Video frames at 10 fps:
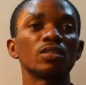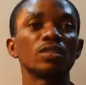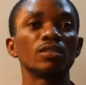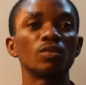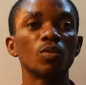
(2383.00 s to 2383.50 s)

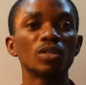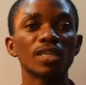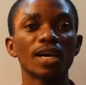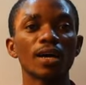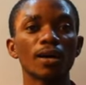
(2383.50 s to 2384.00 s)
the
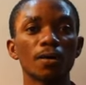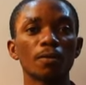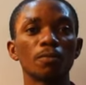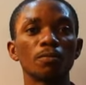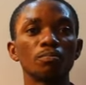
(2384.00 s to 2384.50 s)
water
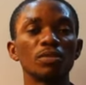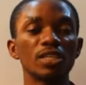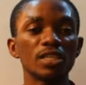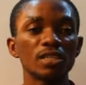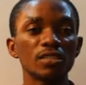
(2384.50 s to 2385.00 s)

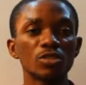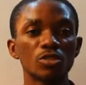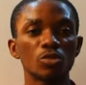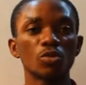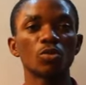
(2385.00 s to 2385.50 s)

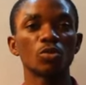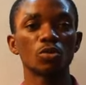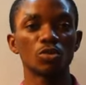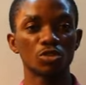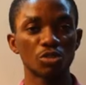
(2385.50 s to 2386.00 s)
begins
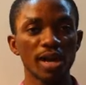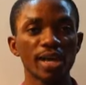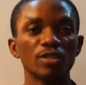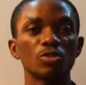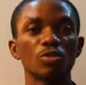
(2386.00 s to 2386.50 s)
to
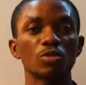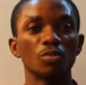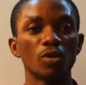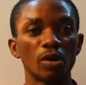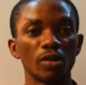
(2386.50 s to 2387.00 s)
try to
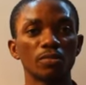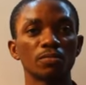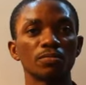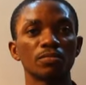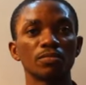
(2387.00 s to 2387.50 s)
boil.
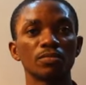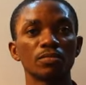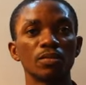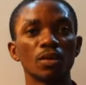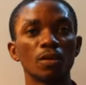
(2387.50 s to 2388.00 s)

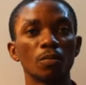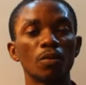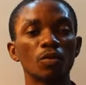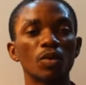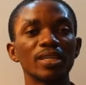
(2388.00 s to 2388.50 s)

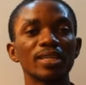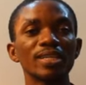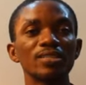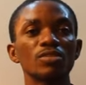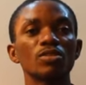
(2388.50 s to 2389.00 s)
But when it
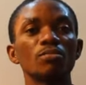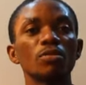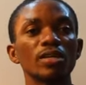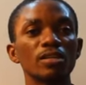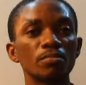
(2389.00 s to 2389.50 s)
gets to the
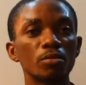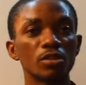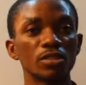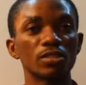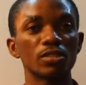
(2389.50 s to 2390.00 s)
boiling
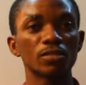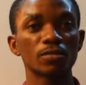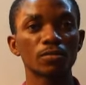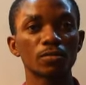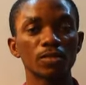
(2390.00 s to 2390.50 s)
point,
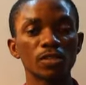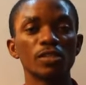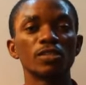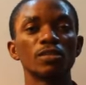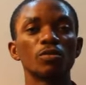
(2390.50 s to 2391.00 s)

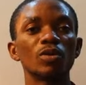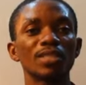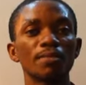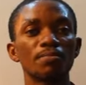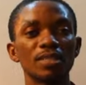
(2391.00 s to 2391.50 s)
the
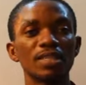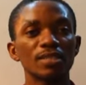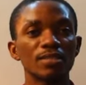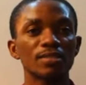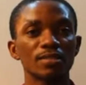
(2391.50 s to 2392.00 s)
water
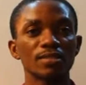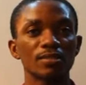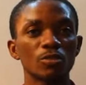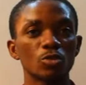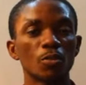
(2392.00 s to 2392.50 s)
begins
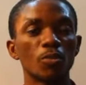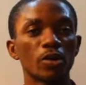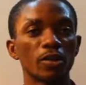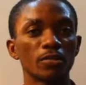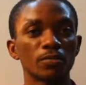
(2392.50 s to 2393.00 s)
to
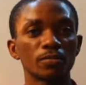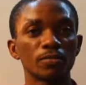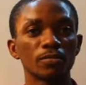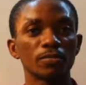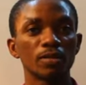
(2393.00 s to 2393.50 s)
boil.
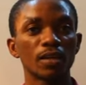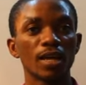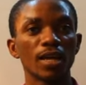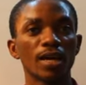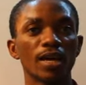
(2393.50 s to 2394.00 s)

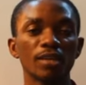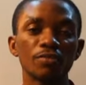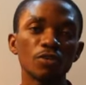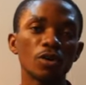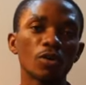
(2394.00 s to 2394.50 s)

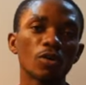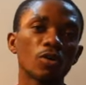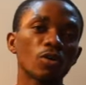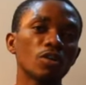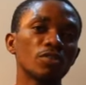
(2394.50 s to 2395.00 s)
if
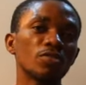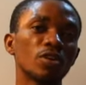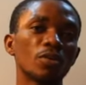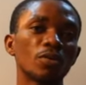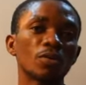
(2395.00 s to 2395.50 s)
your
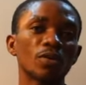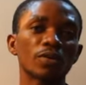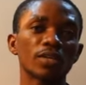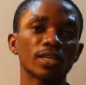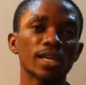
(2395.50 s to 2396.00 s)

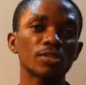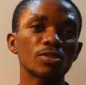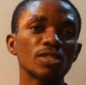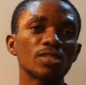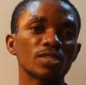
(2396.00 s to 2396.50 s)

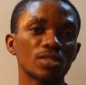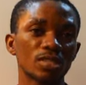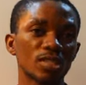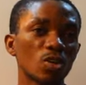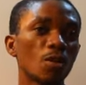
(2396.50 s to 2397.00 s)
kettle
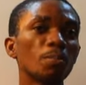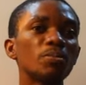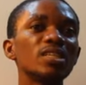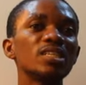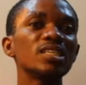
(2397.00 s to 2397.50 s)
is
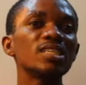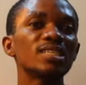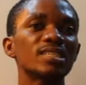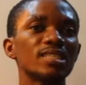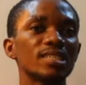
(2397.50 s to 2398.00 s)
completely
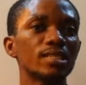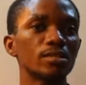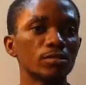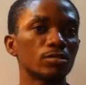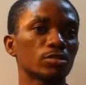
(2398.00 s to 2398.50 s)

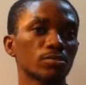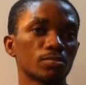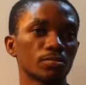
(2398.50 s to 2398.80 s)
sealed,